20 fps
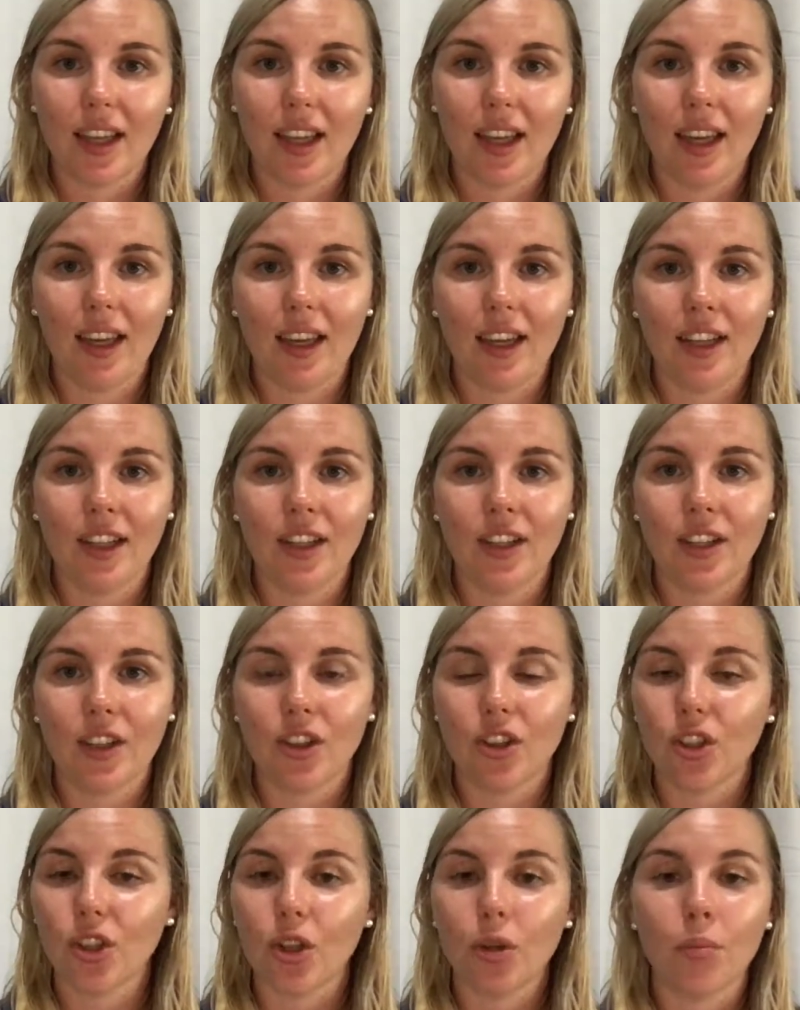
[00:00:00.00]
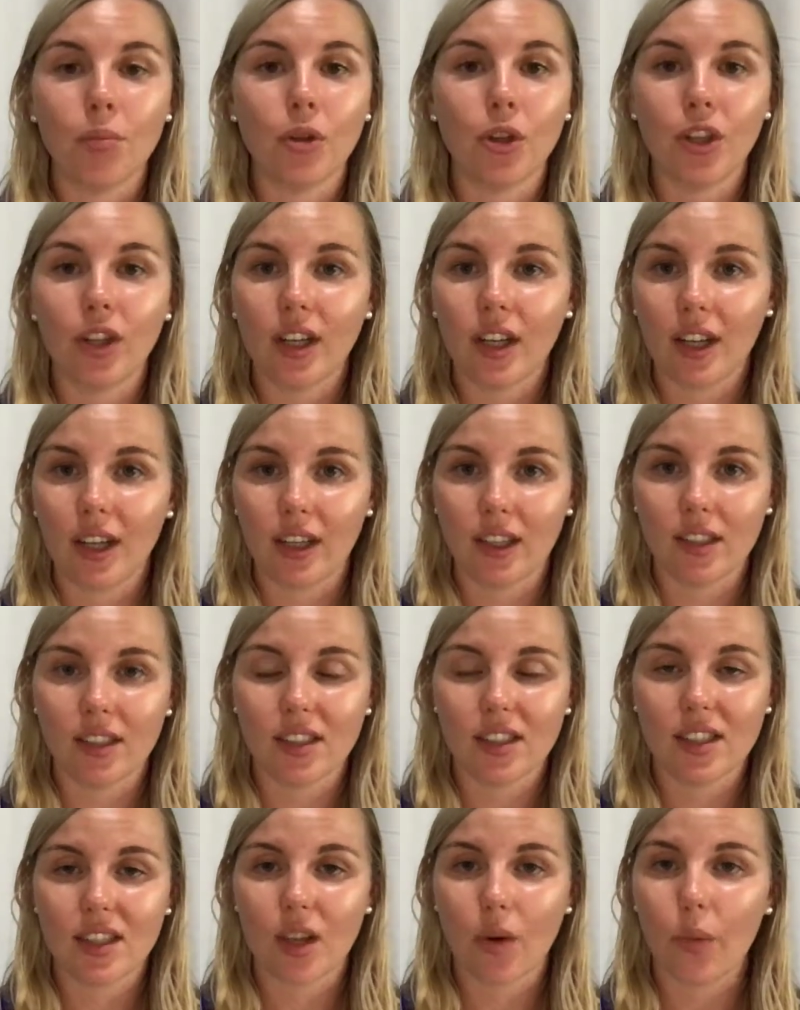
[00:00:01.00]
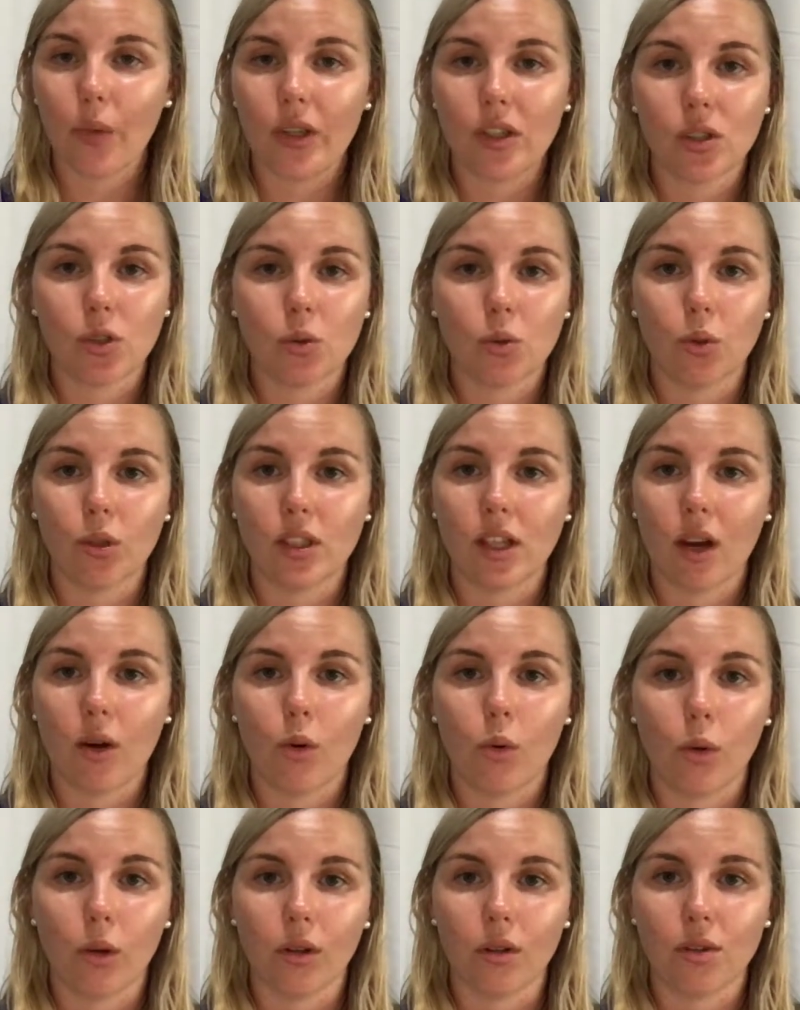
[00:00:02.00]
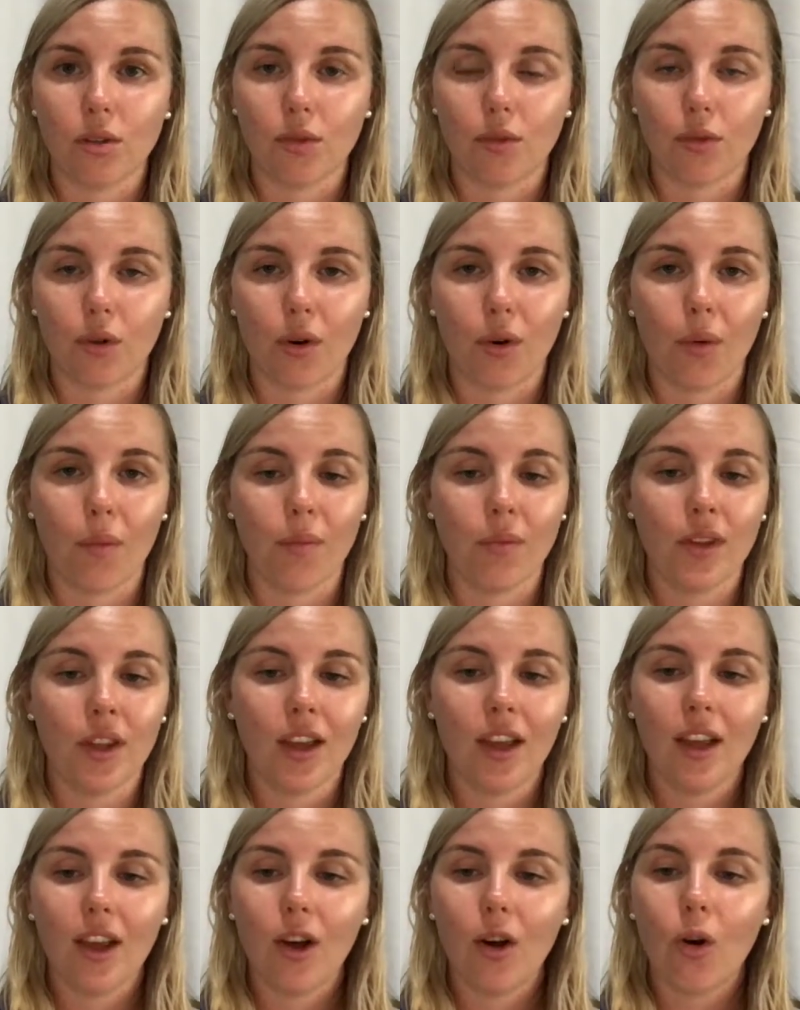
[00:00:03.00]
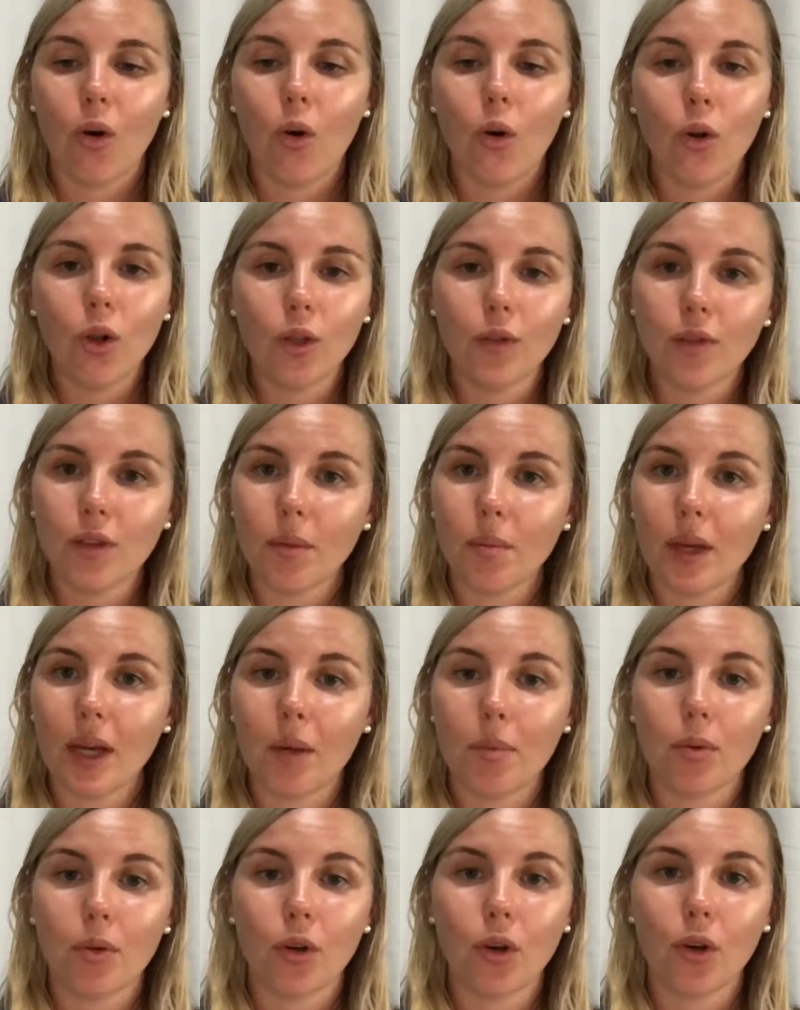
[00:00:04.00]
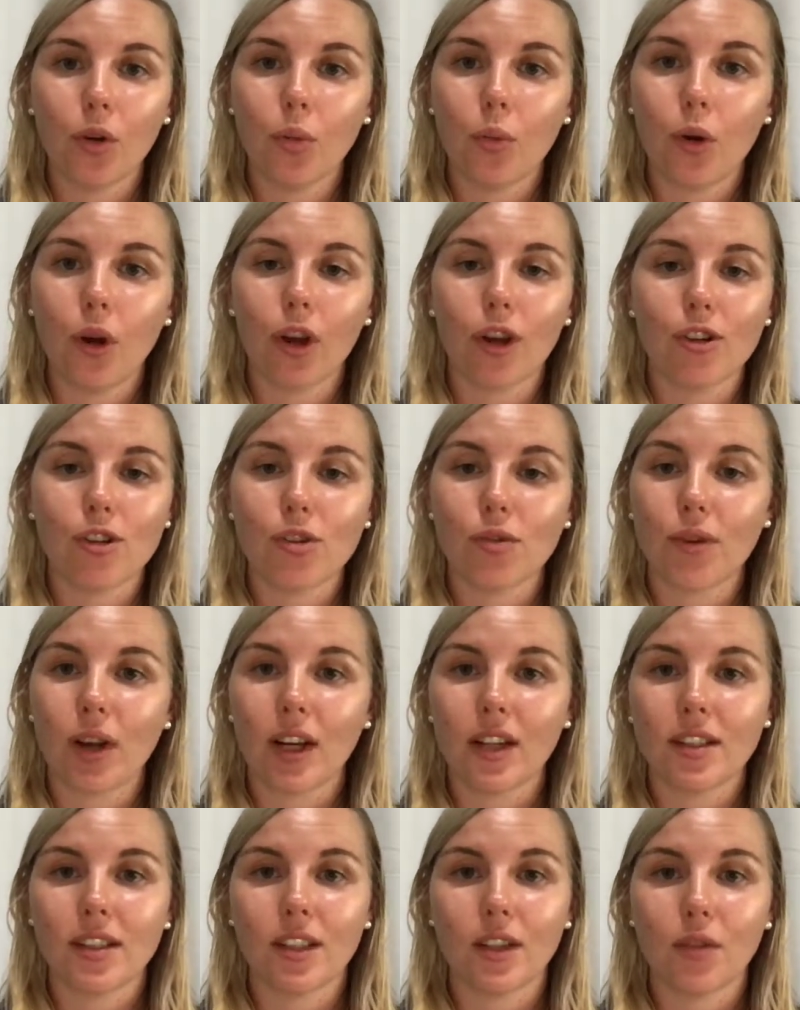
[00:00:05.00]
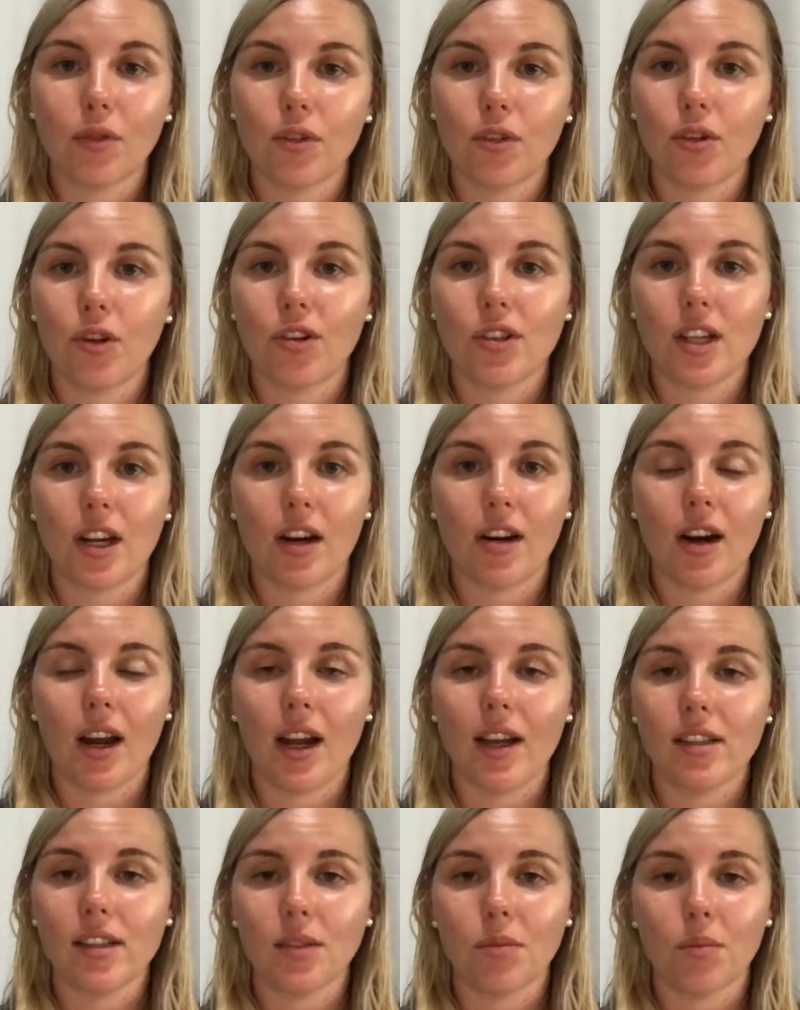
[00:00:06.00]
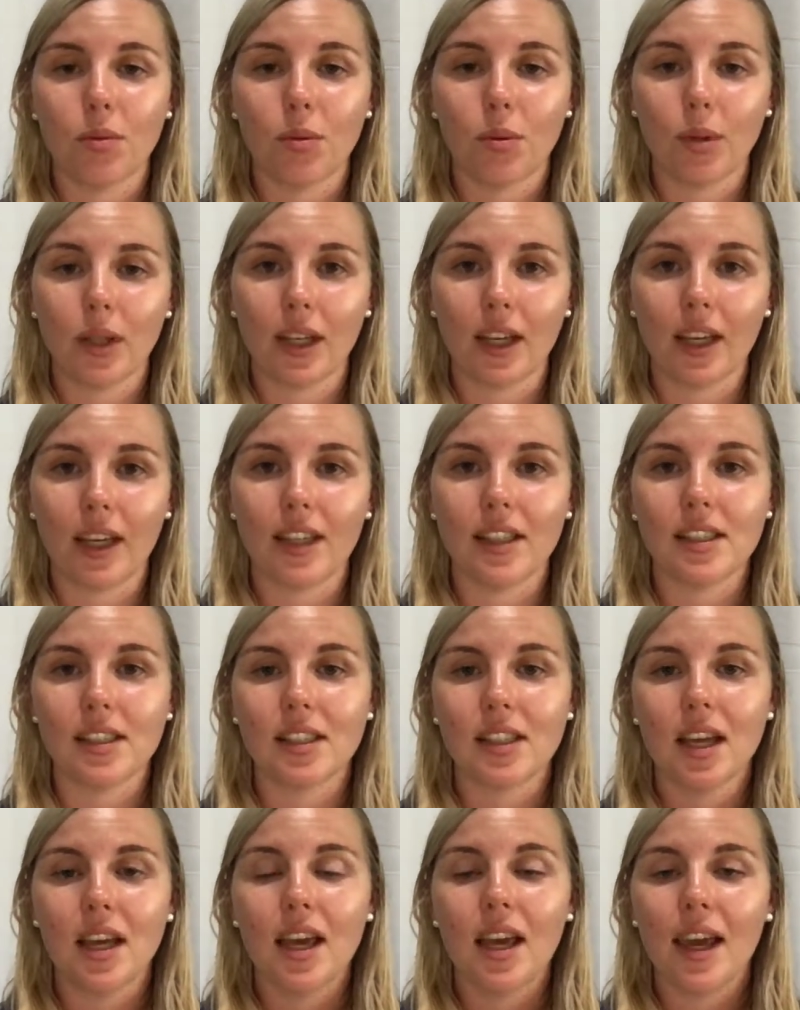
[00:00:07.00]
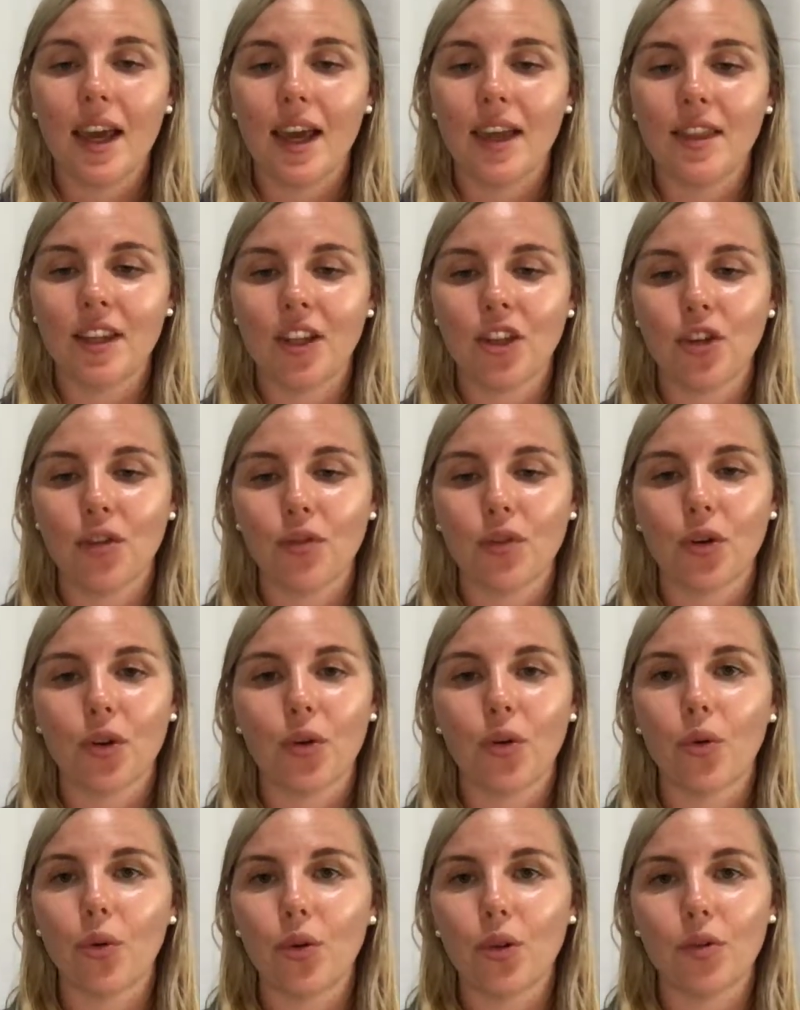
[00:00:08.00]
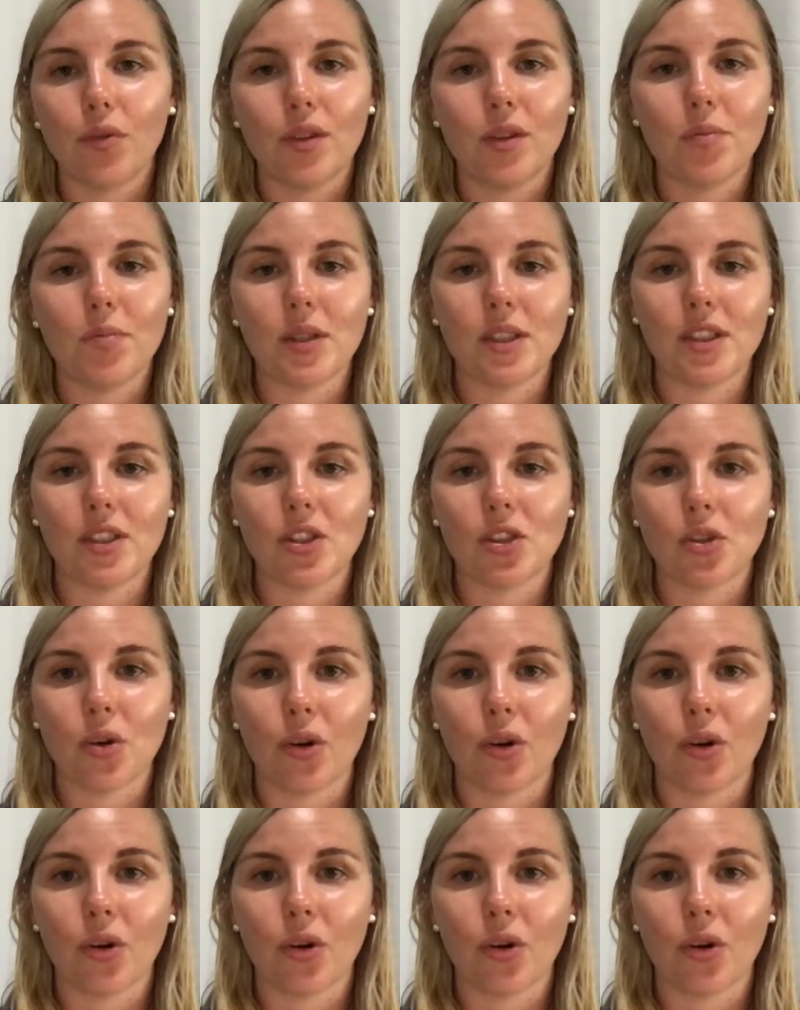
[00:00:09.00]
in the communities that we source our oils from, all of the people who work directly for doTERRA as employees, and then you've got all of the business